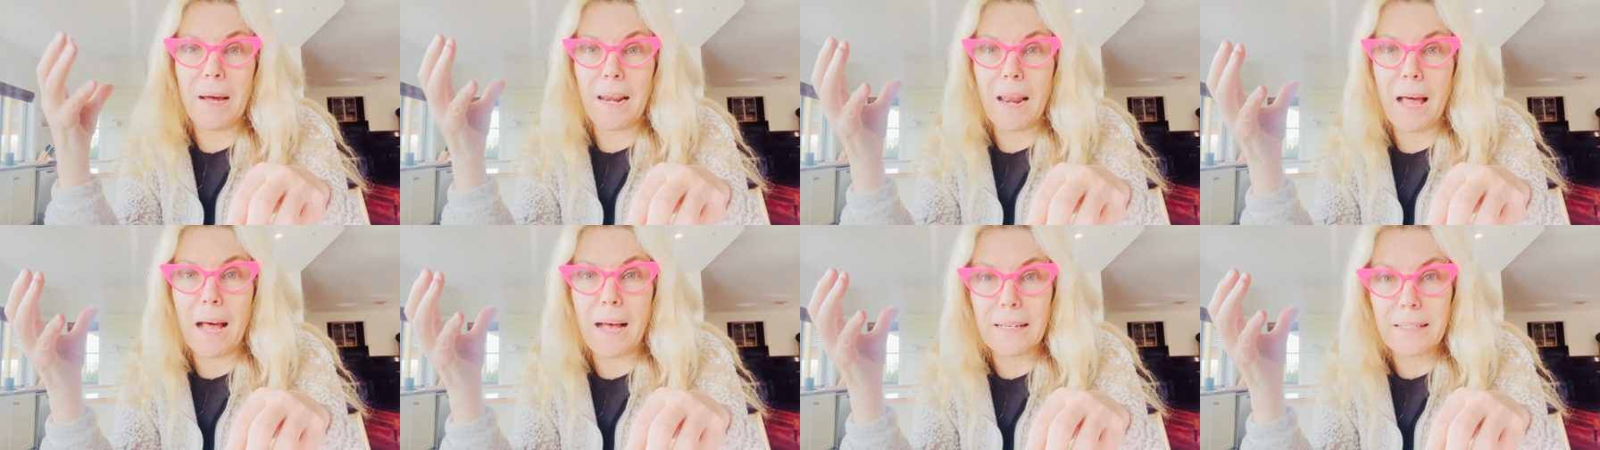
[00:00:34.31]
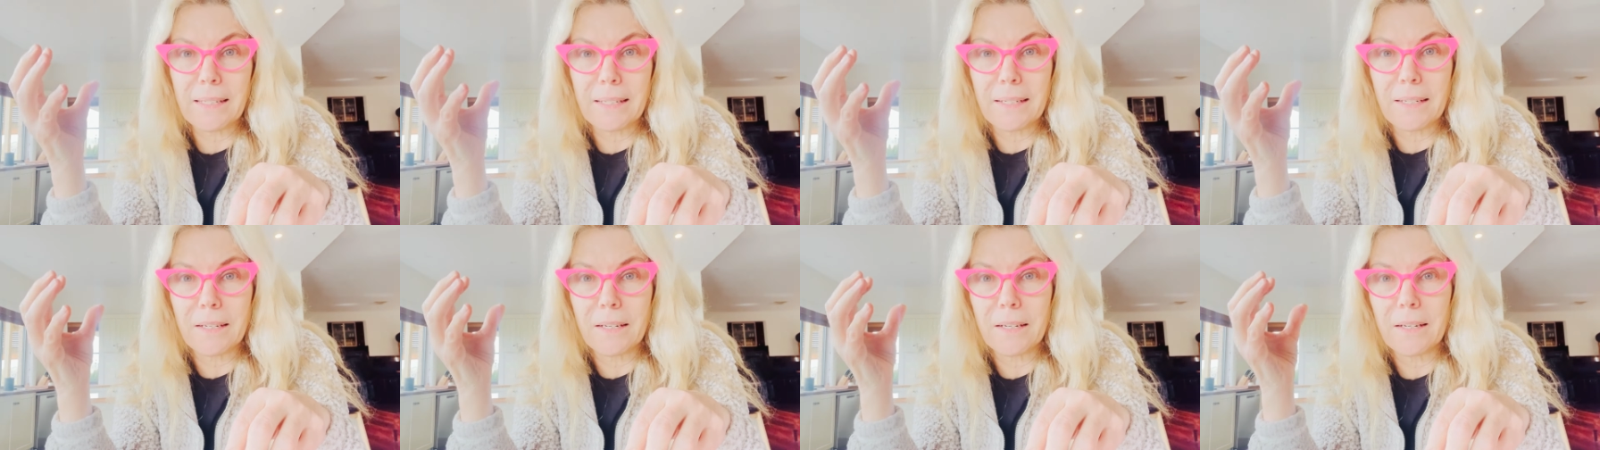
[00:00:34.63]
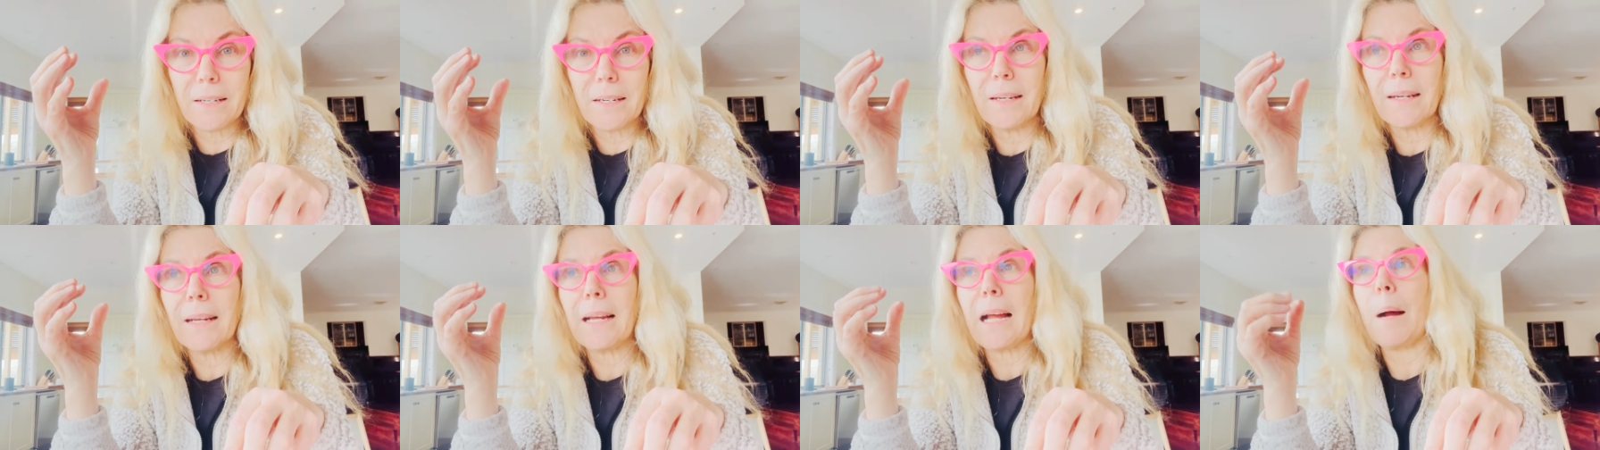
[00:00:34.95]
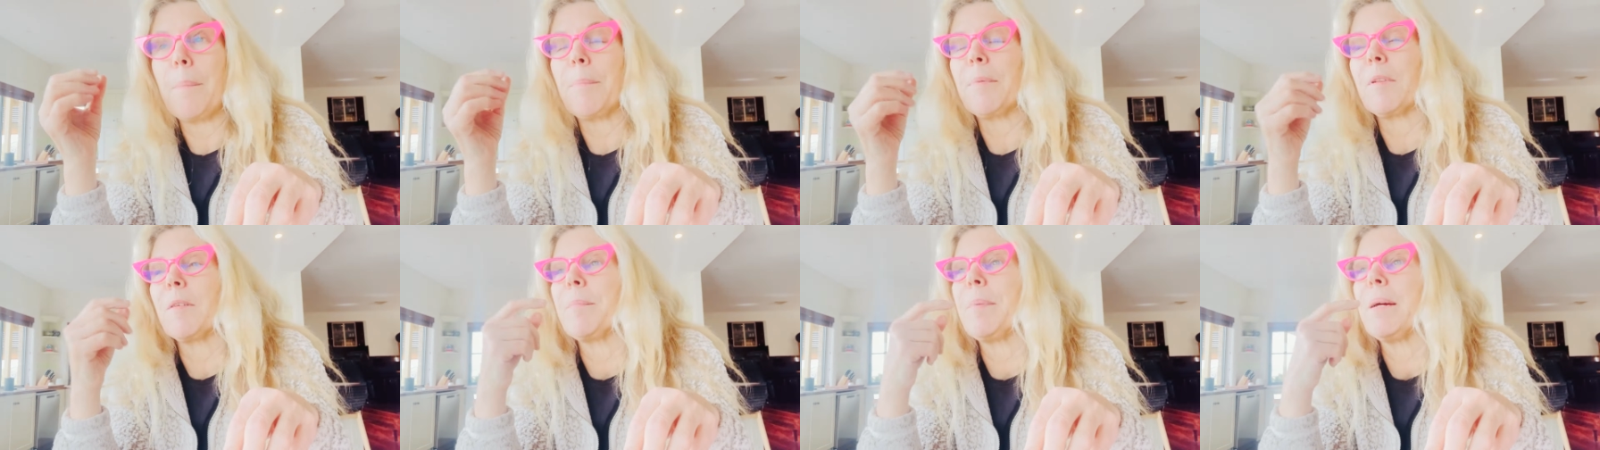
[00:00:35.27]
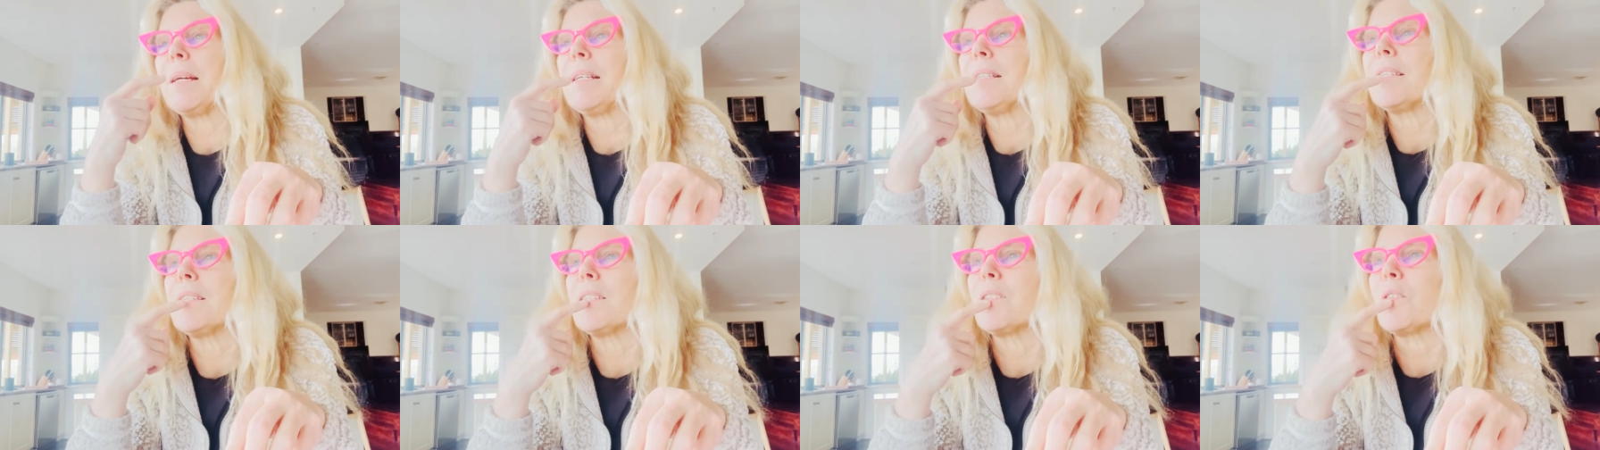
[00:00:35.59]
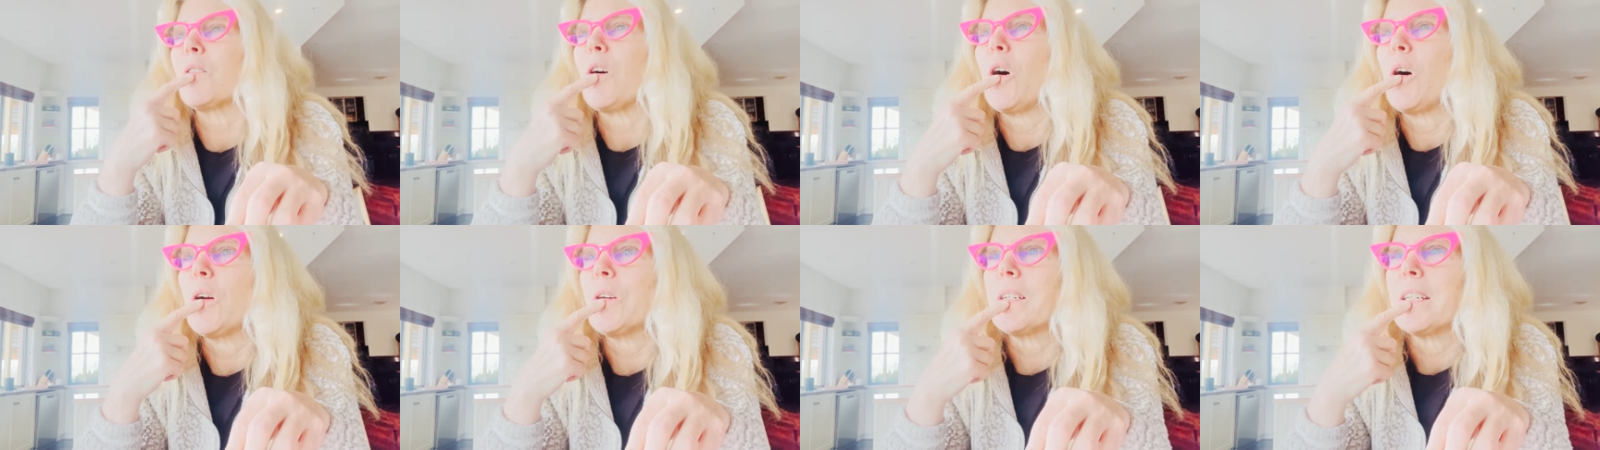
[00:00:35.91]
last couple of pieces
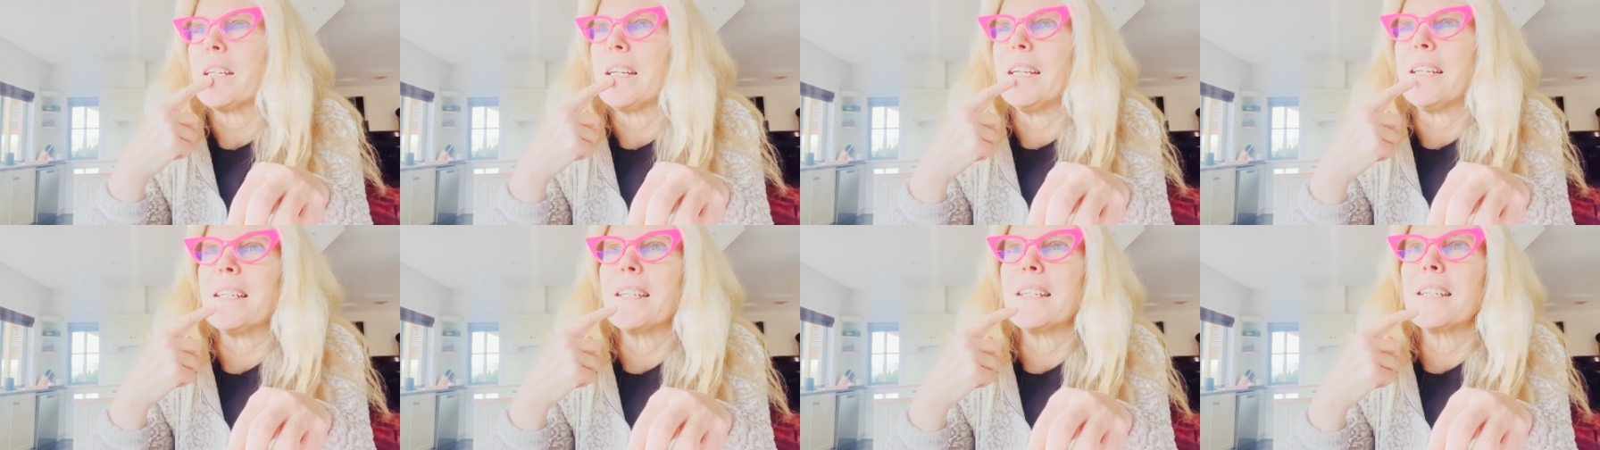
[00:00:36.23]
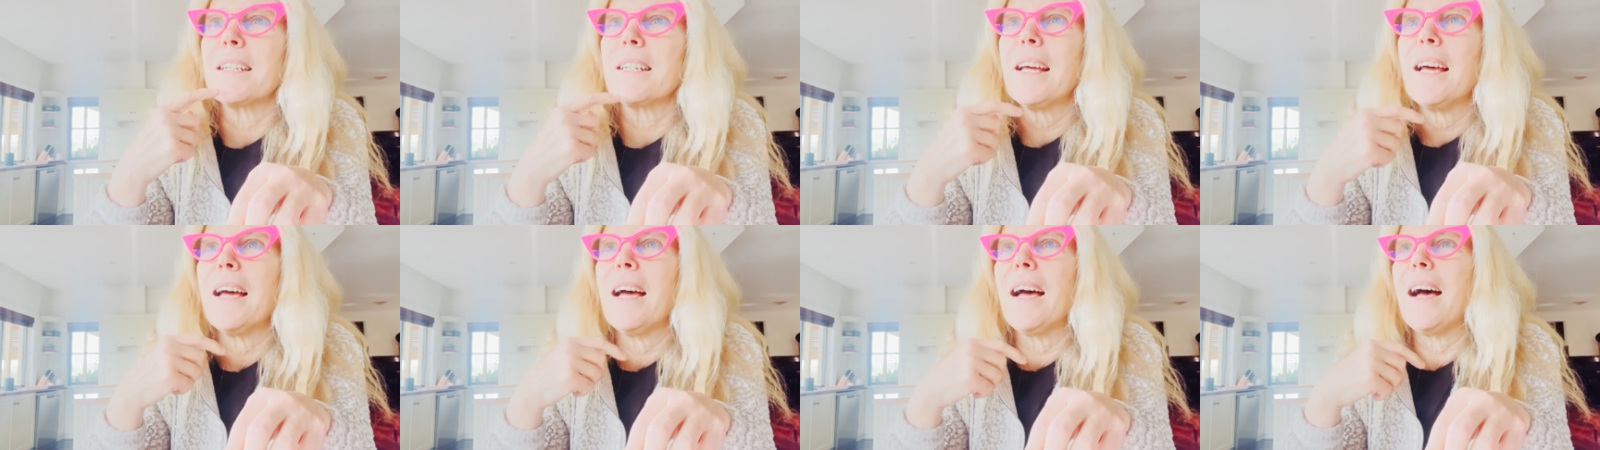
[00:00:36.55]
of content.